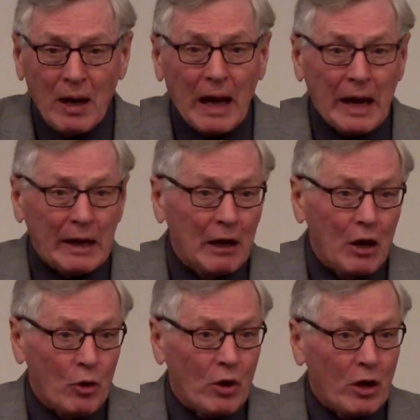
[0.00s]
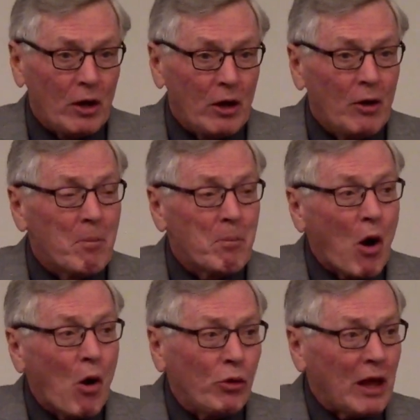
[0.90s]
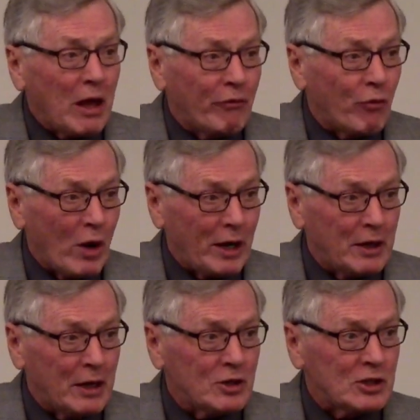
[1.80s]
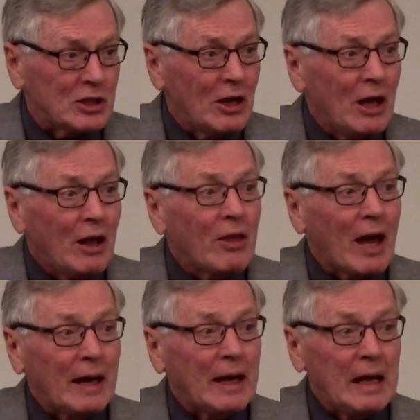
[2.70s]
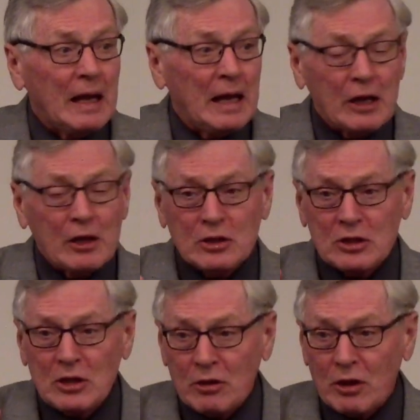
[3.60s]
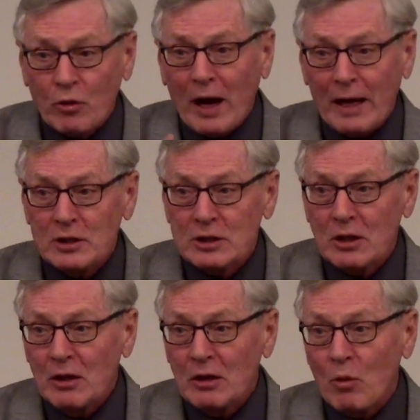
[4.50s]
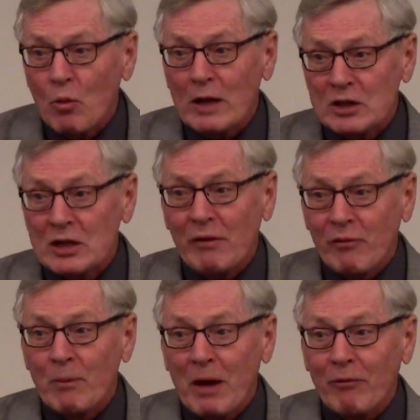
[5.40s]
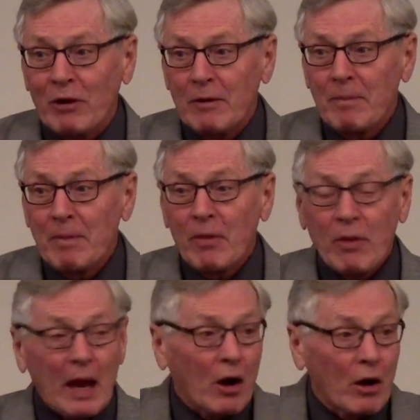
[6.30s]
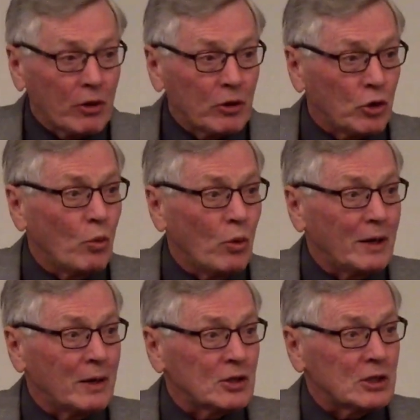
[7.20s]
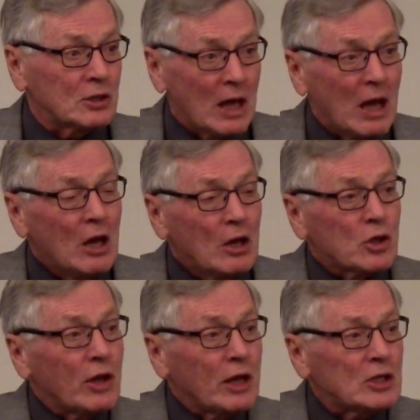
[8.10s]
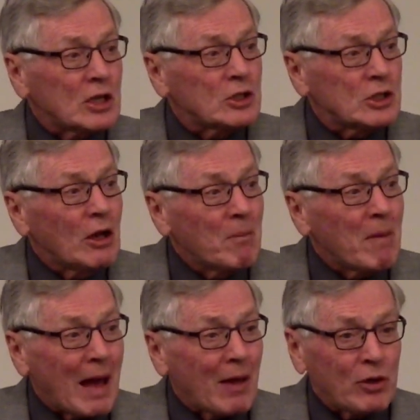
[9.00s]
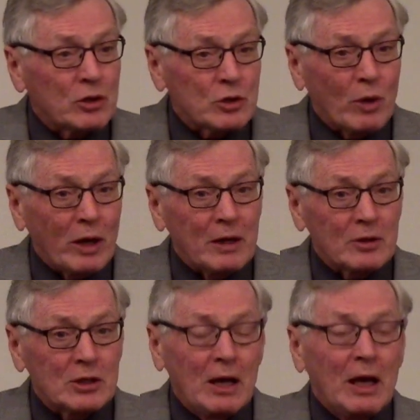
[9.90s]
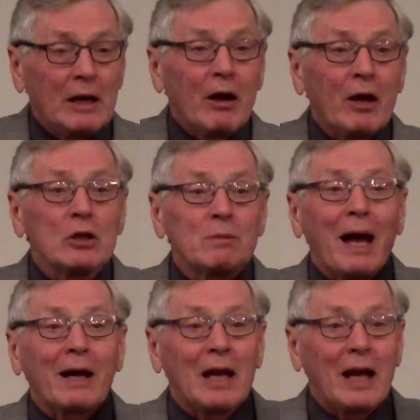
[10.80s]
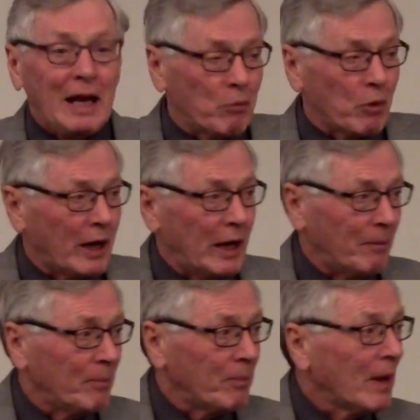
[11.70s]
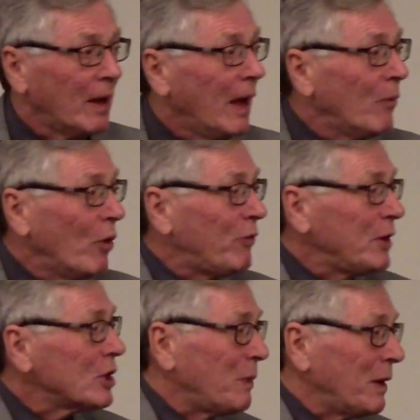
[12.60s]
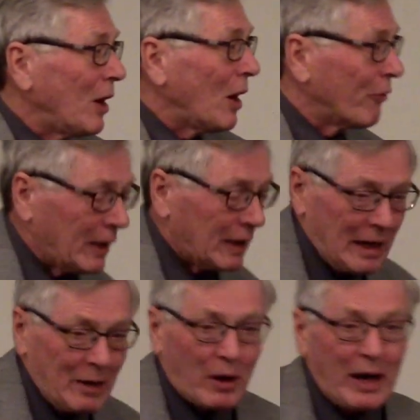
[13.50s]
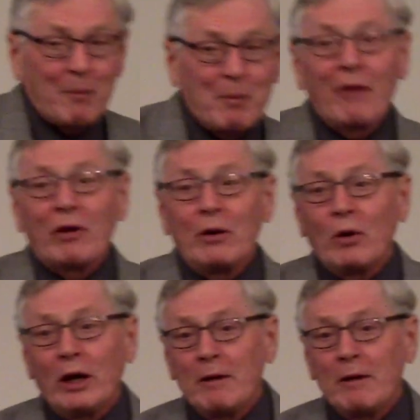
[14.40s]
and Luke both give witness that he is the Christ, the one sent from heaven. They are the two witnesses. So this is Matthew's witness. Now he goes back to Abraham. And we've just been covering in Abraham, haven't we?